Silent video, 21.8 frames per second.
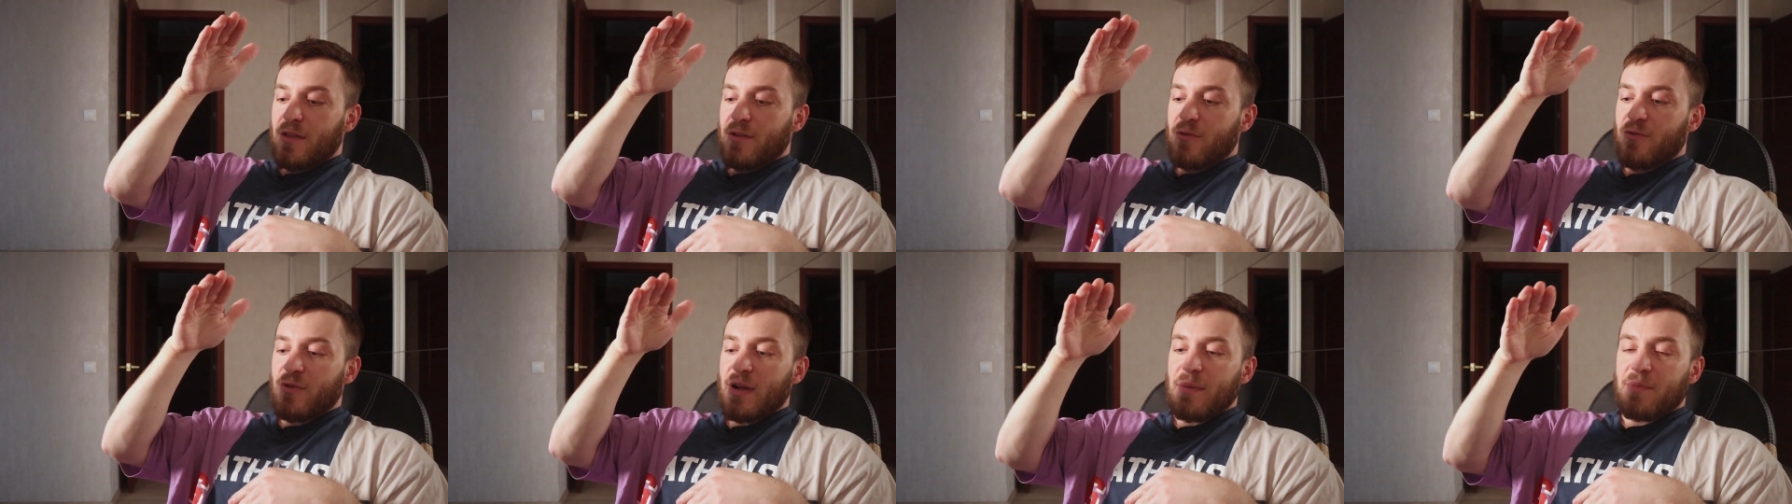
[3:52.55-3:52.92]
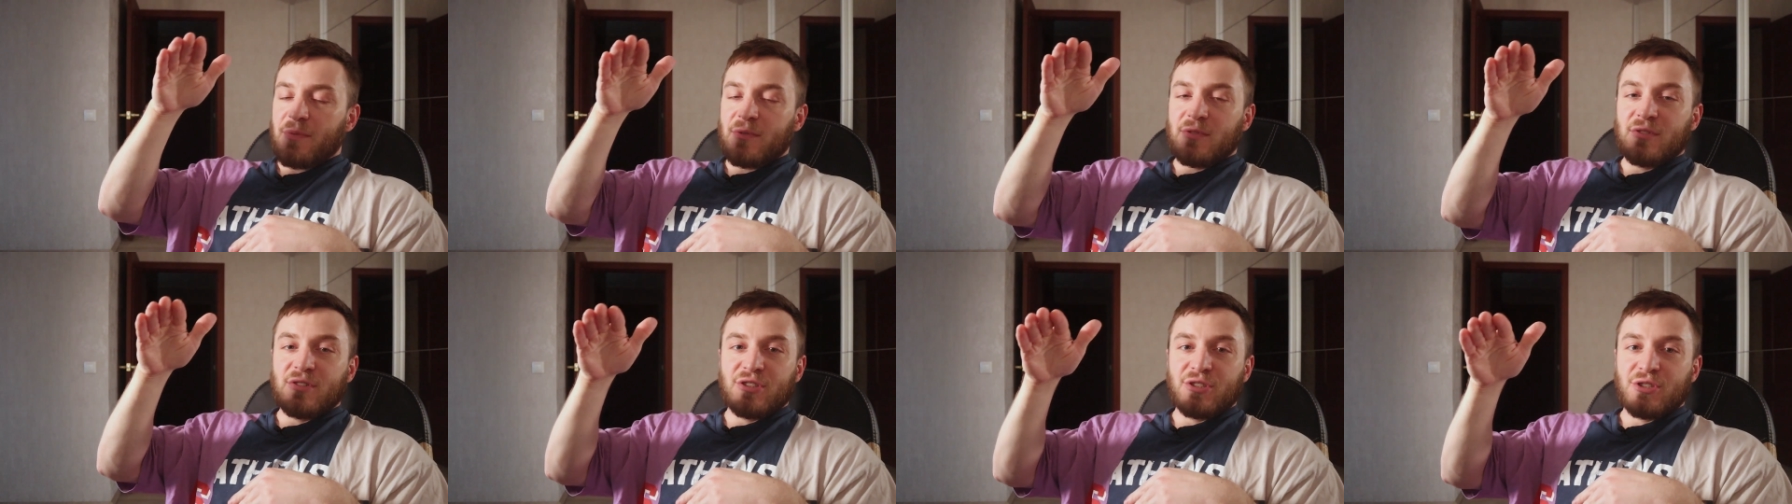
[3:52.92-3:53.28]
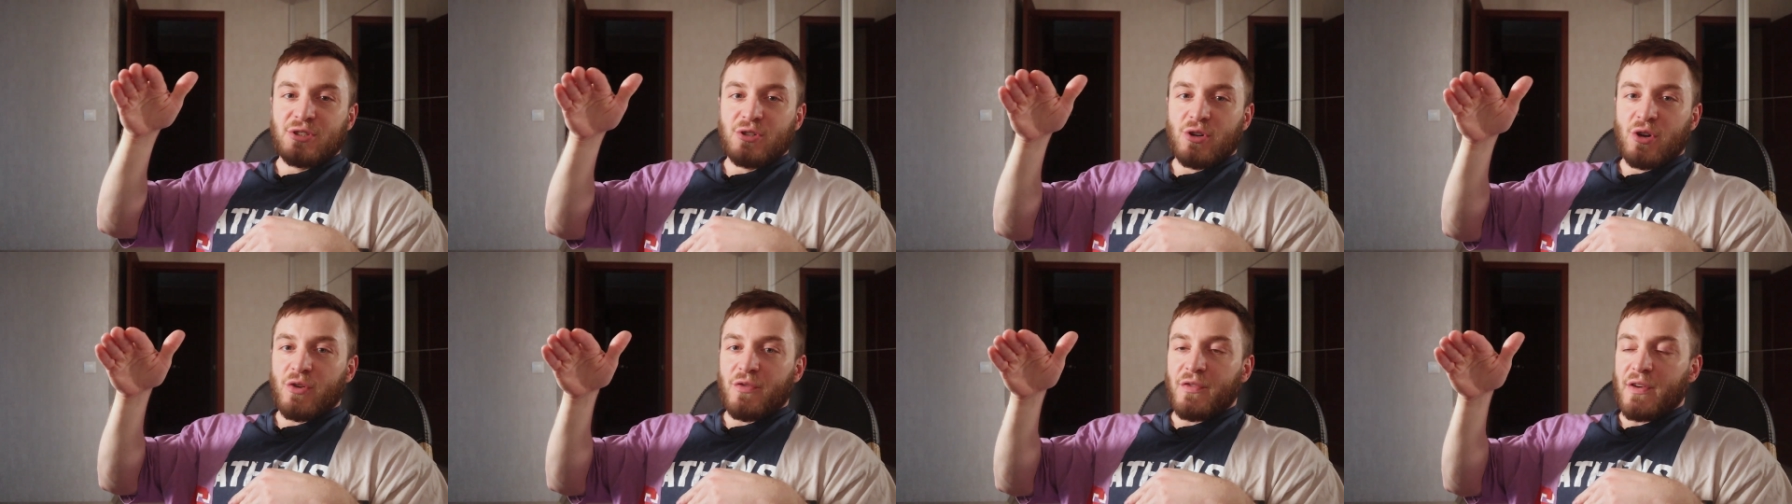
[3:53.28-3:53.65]
The rep in
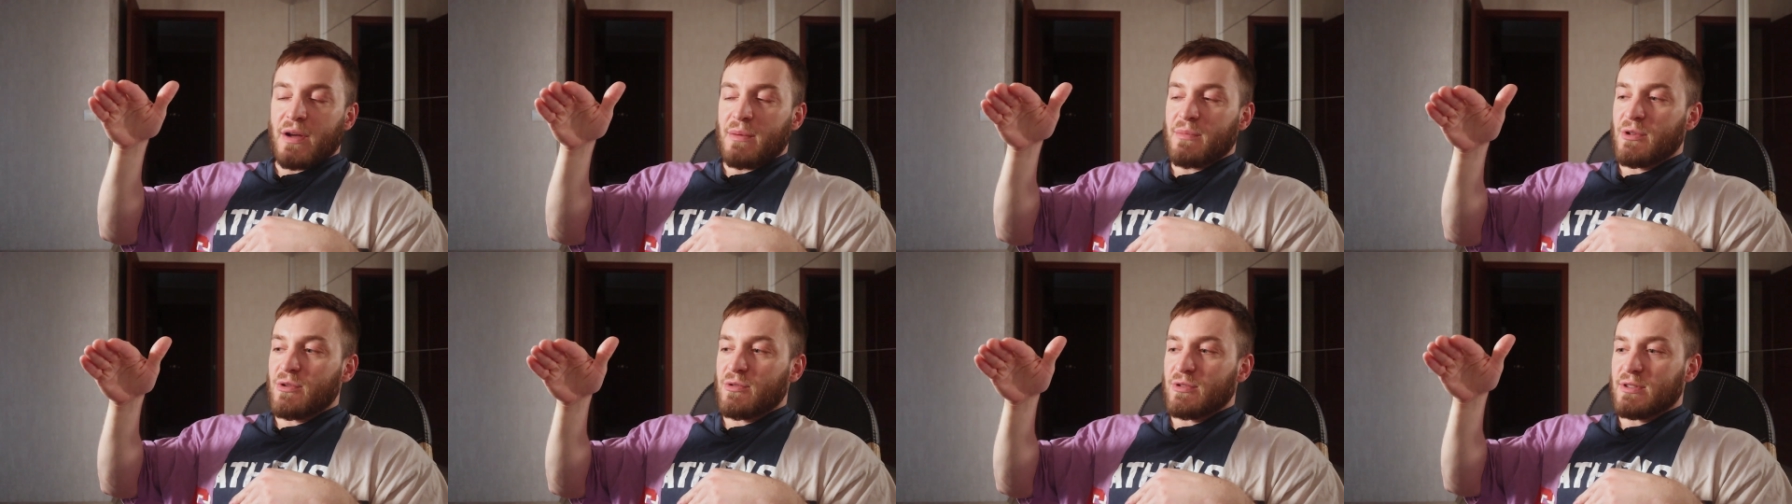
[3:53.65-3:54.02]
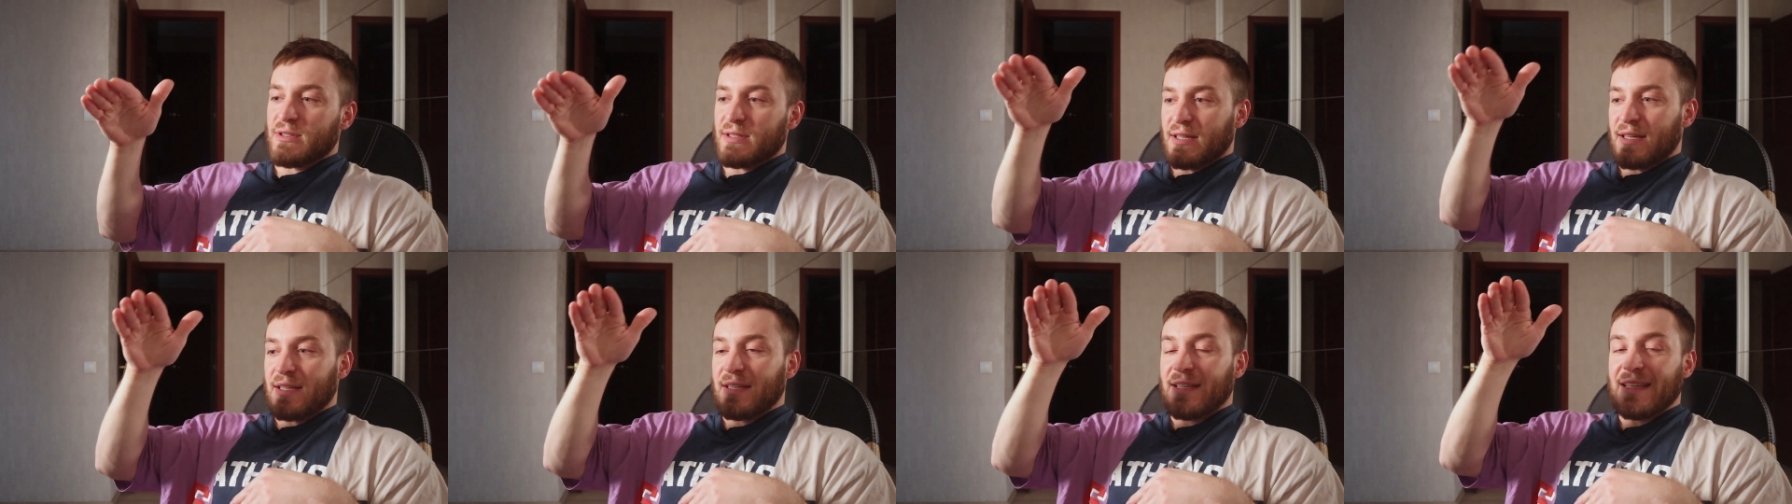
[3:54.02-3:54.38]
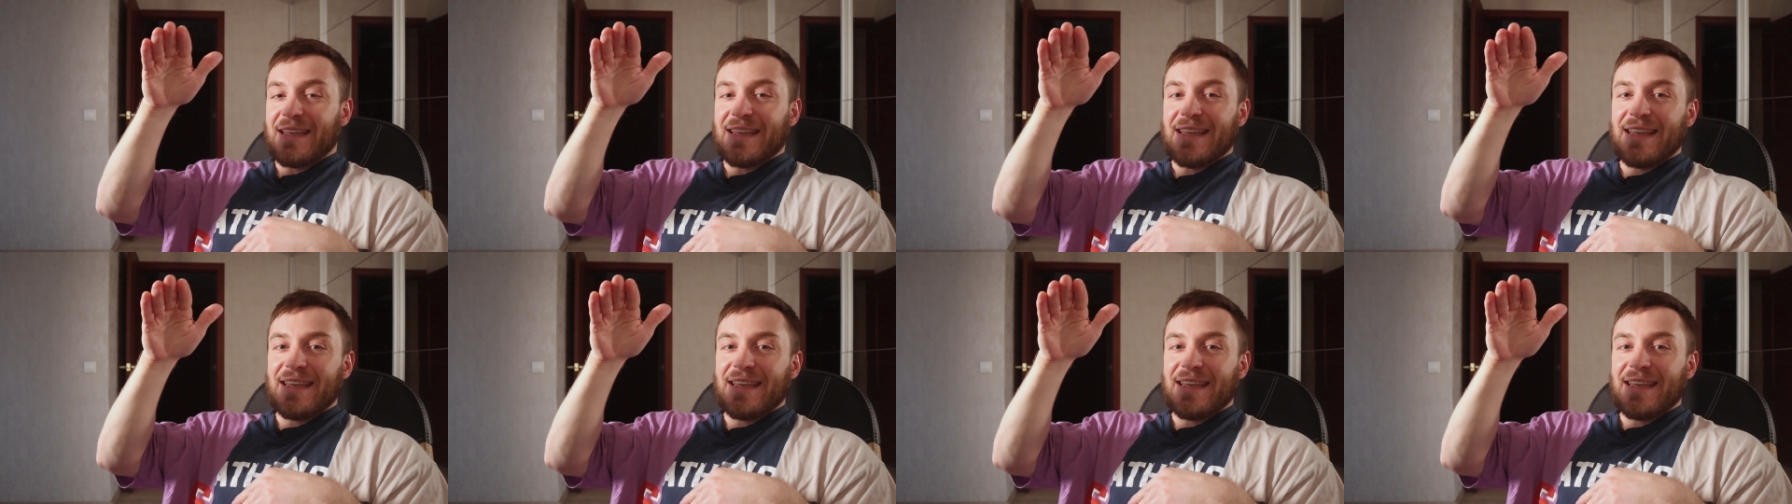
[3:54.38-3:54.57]
reserve I'm using in